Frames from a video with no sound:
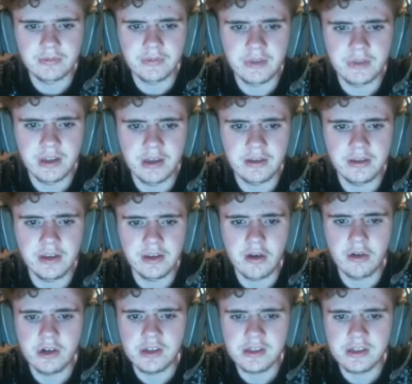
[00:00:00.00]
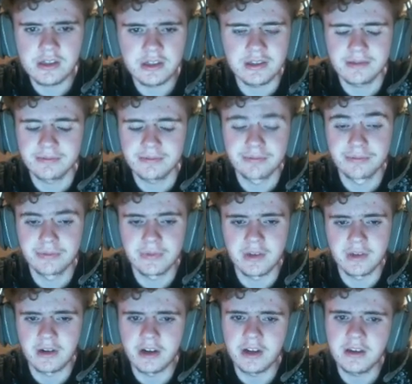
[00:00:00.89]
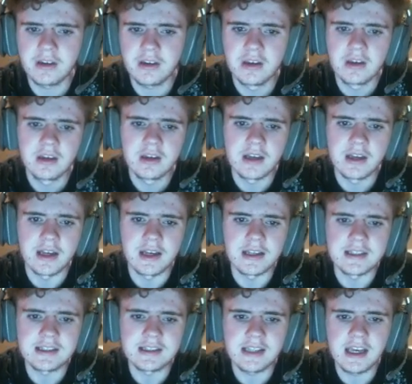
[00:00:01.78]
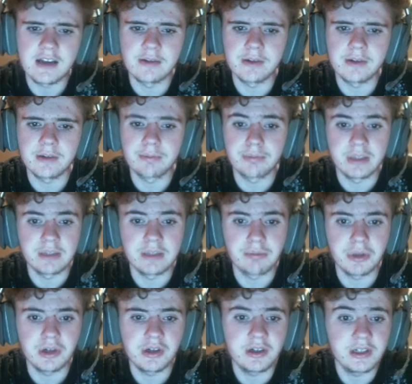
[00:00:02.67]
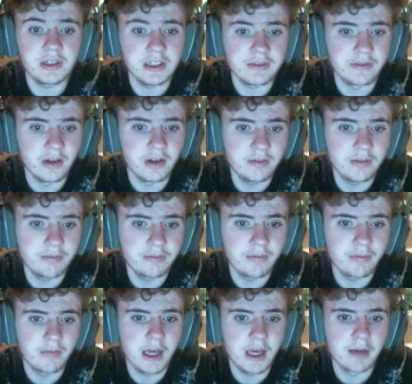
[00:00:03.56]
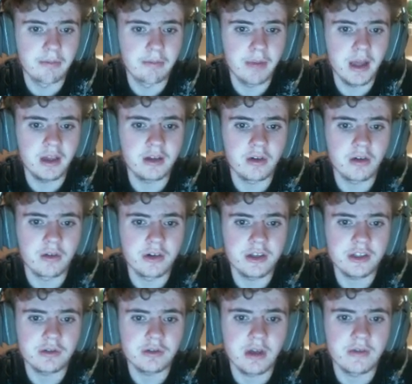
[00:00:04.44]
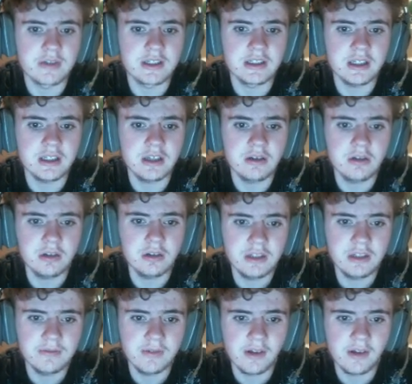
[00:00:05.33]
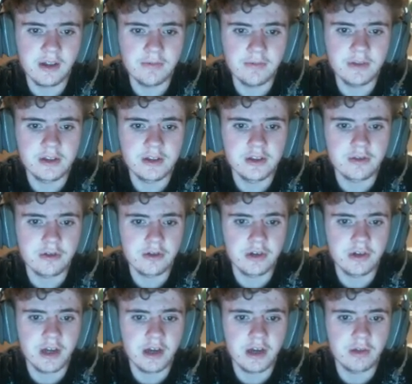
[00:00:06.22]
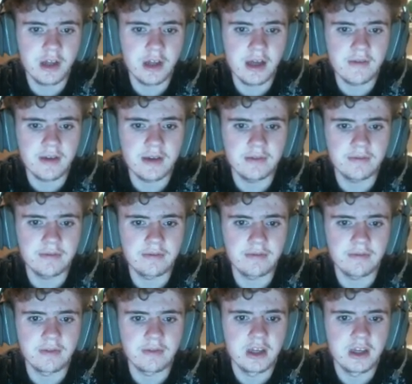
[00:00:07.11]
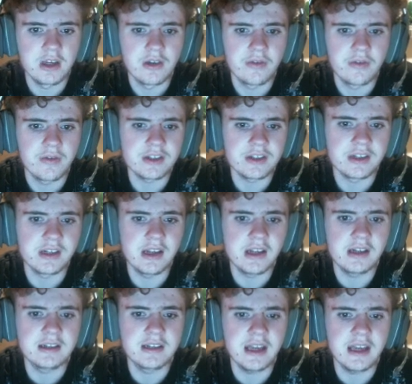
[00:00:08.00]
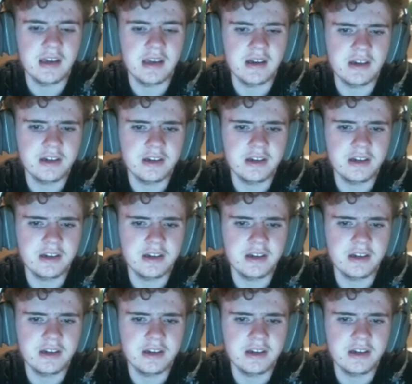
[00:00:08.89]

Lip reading: Ichthyornis, alright. Sandpiper default. Pelagornis will have a seagull default. Troodon will have a Vesnadea